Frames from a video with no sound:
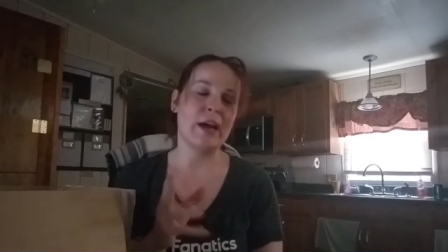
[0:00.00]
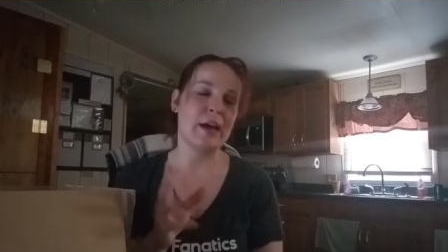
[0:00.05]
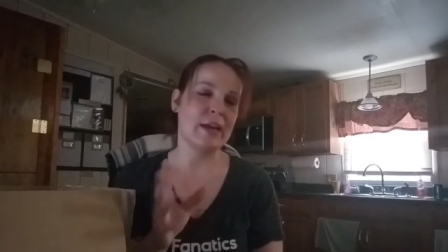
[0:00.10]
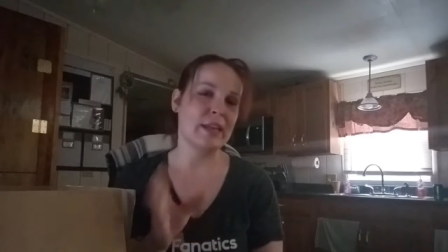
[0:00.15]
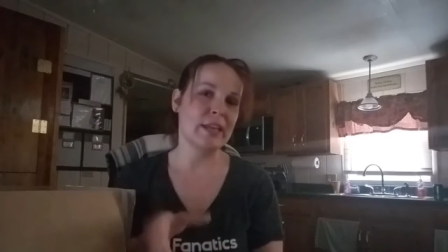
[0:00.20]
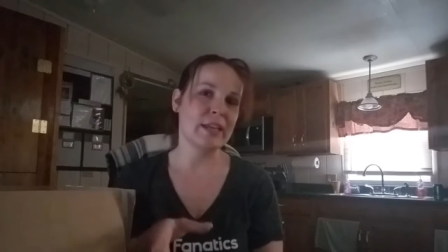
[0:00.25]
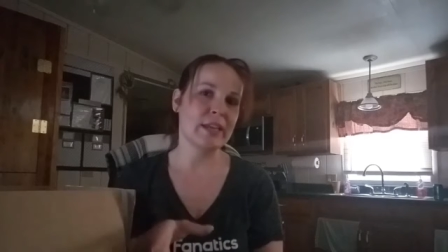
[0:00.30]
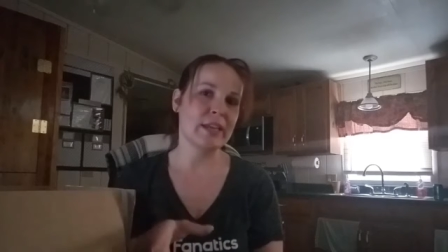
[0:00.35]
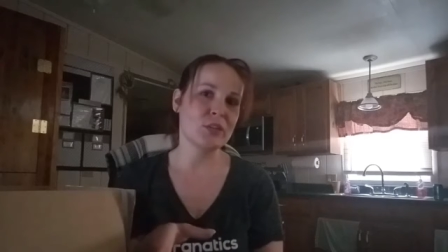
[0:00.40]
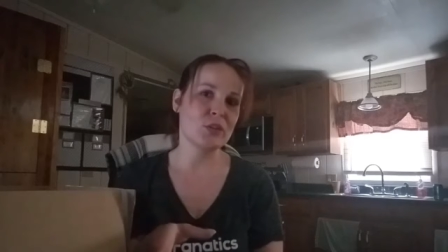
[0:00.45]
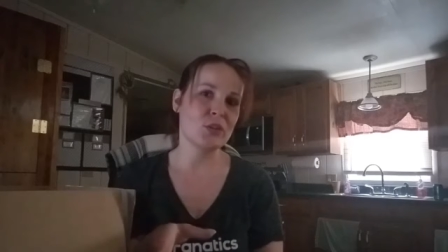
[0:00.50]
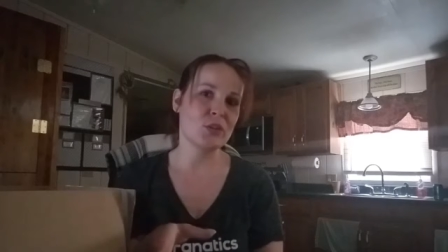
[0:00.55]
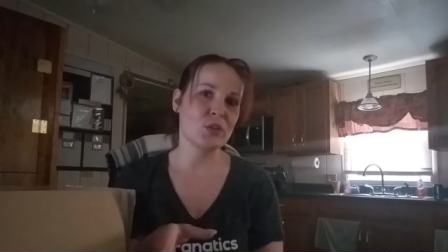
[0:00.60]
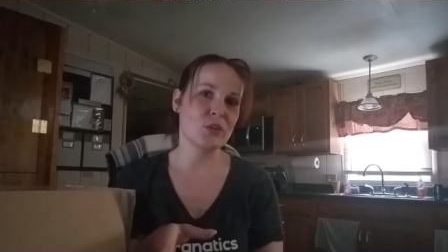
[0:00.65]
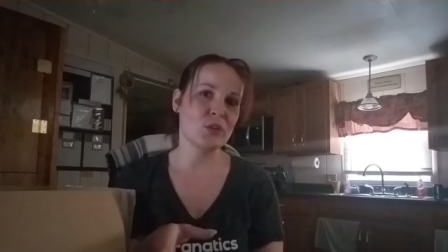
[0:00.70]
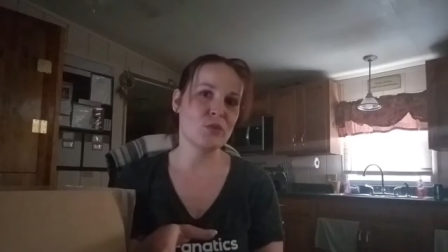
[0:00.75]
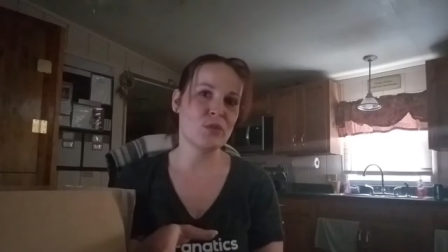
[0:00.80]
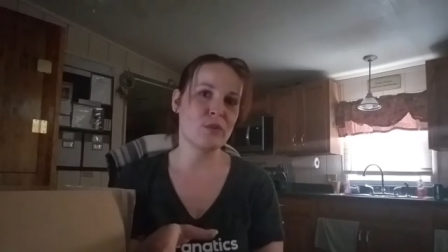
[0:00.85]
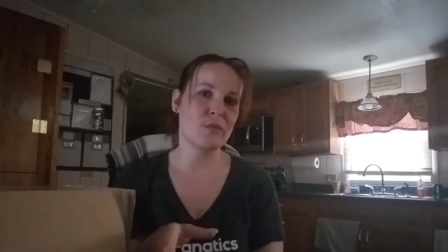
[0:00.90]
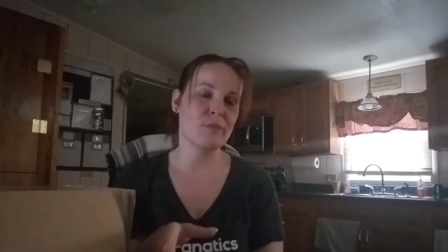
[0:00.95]
I didn't get
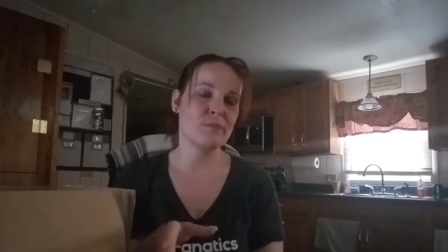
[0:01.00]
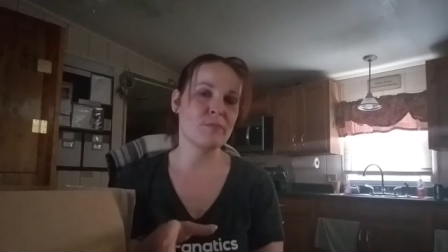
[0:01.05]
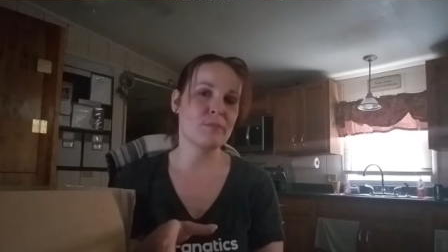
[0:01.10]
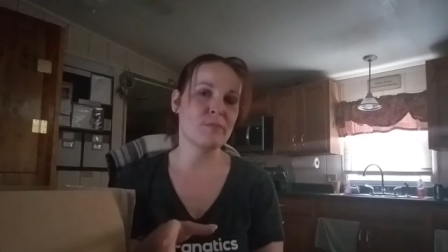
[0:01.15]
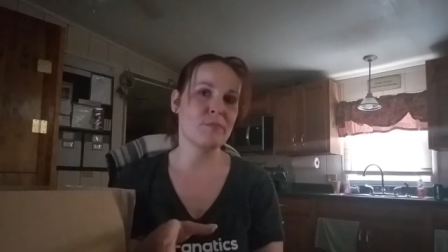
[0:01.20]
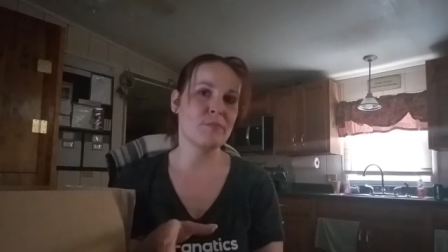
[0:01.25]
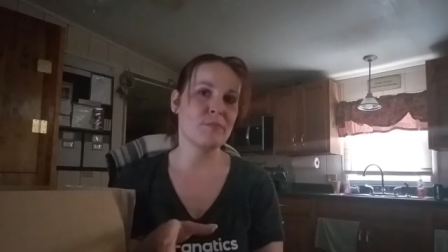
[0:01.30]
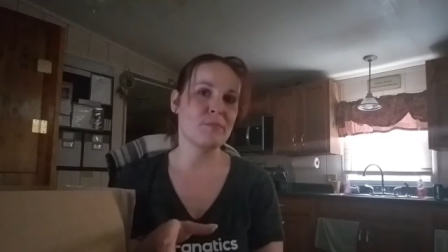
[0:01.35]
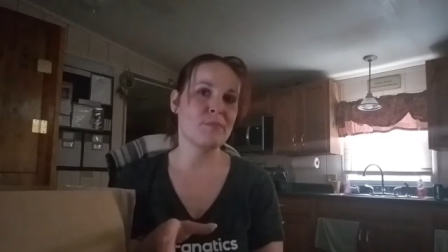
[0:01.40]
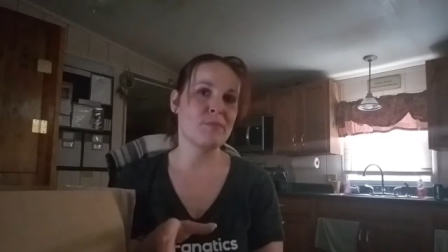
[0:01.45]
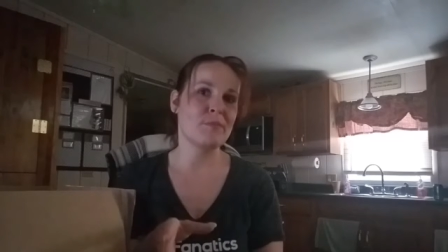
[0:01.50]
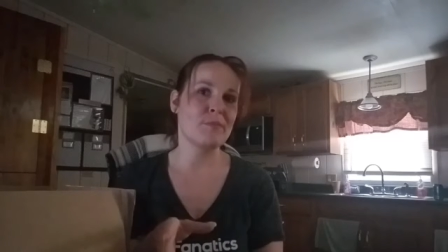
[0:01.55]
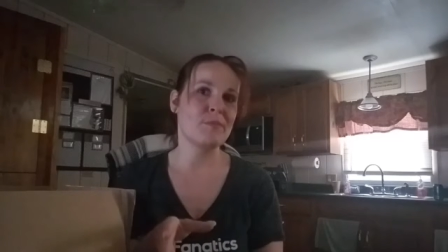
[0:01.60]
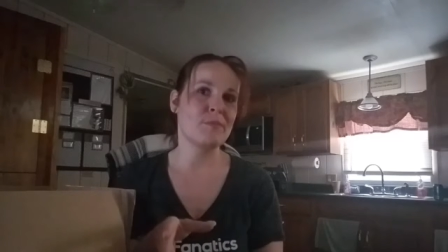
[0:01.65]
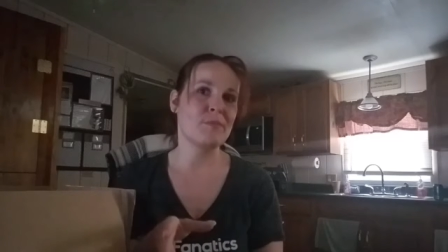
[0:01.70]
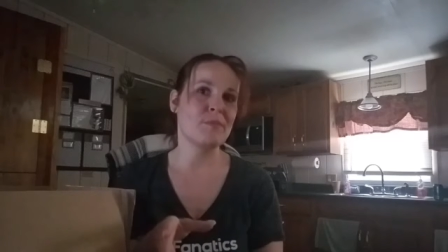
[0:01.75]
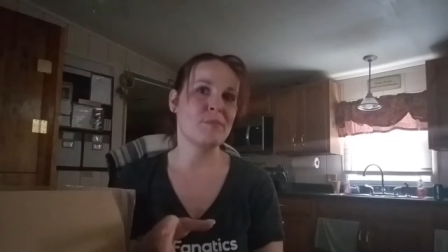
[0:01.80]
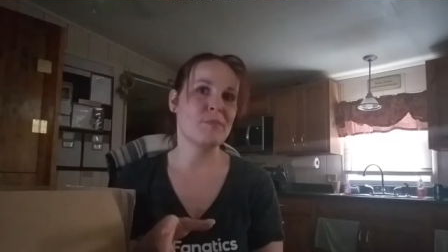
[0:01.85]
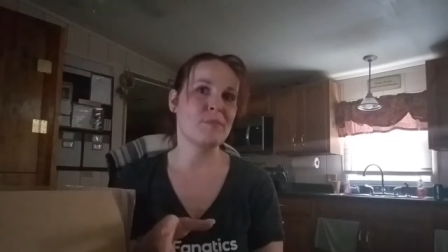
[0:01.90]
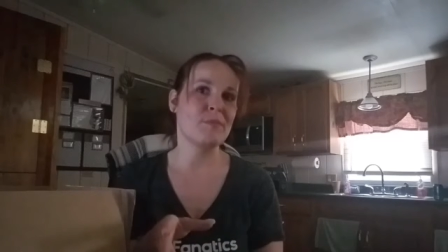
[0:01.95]
charged for them
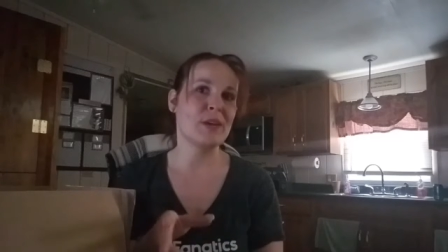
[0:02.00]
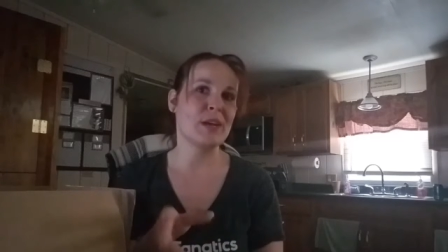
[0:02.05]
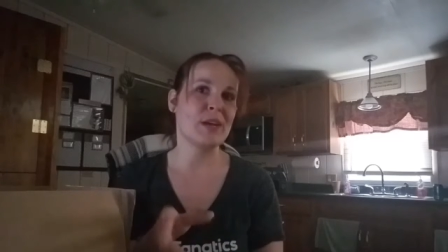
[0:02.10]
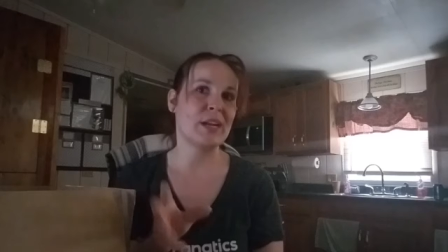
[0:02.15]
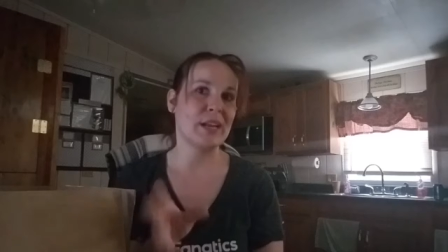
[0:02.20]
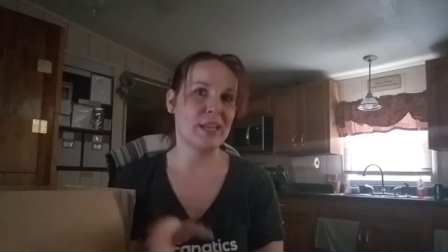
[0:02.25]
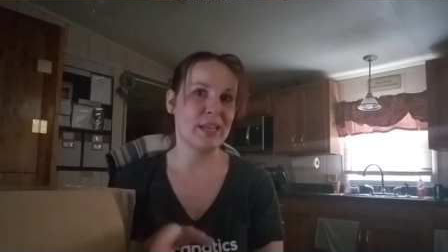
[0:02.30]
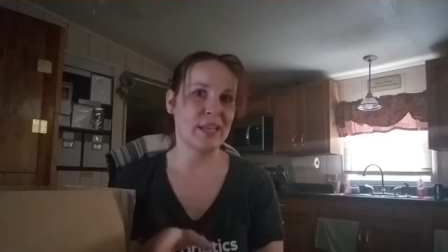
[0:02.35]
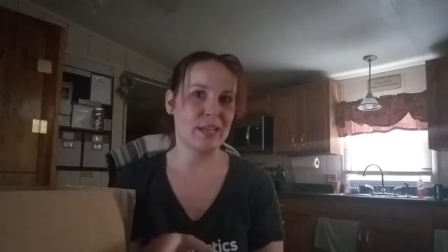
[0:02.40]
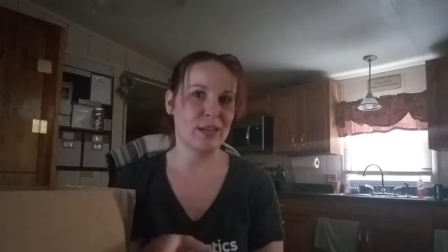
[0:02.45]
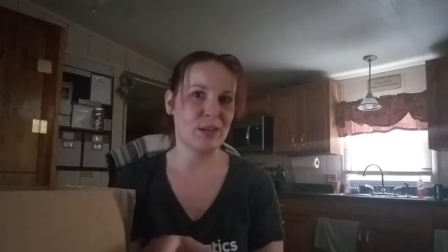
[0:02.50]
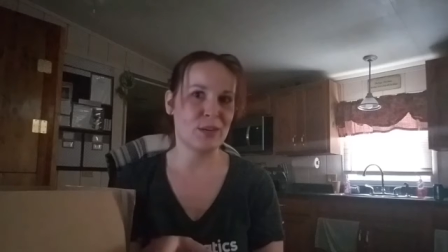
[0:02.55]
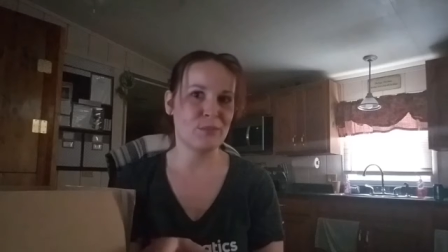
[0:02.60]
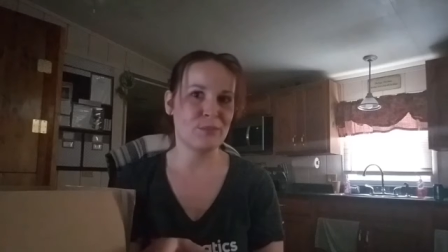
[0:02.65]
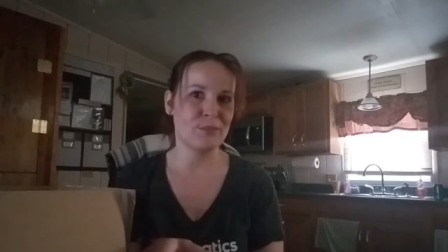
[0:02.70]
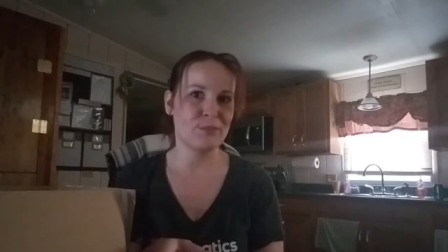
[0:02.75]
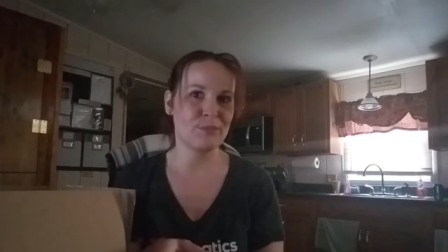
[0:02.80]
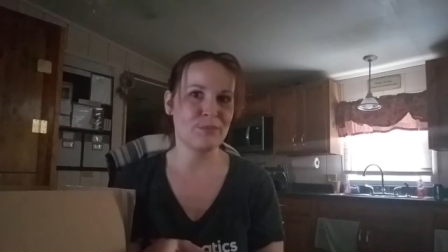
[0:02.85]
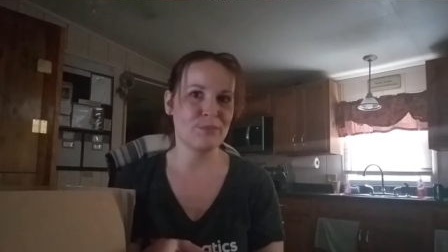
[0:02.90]
but I didn't get them